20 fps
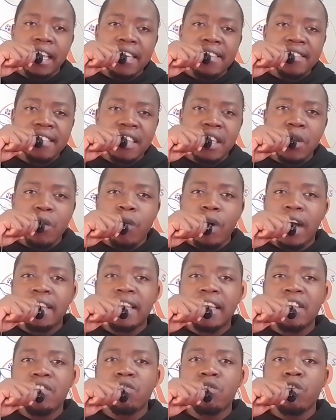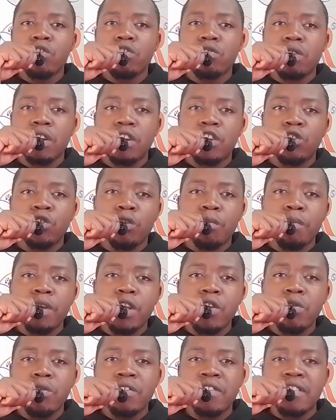That keyword that is should
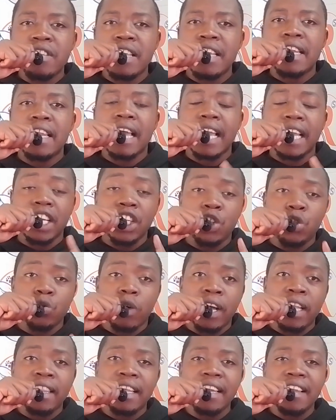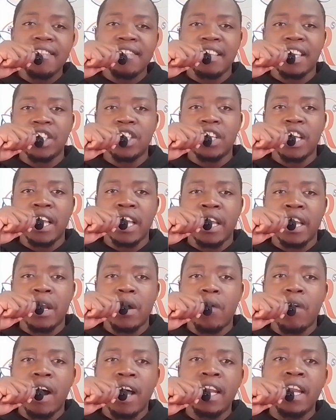be used in H1, that is
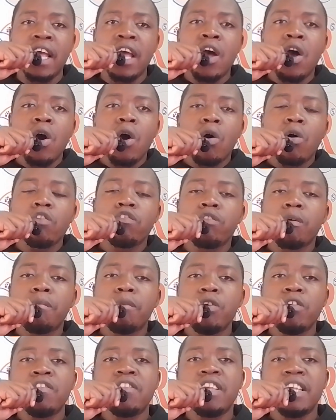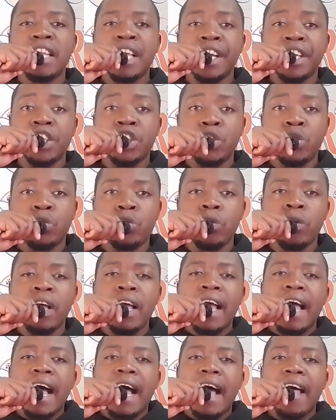header 1, also be used in H2,
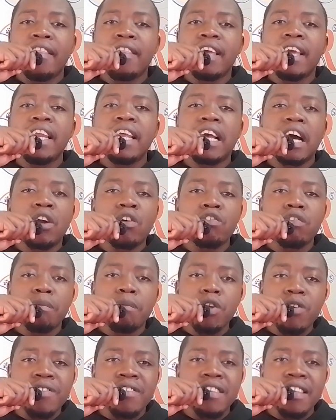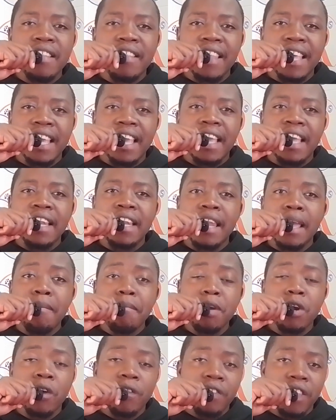and then it can also be used in the
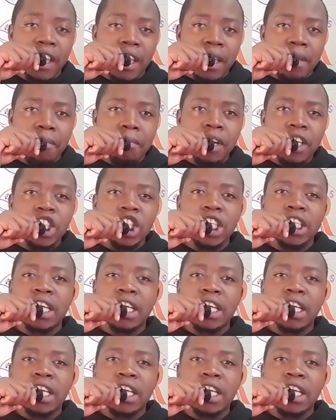naming of the image.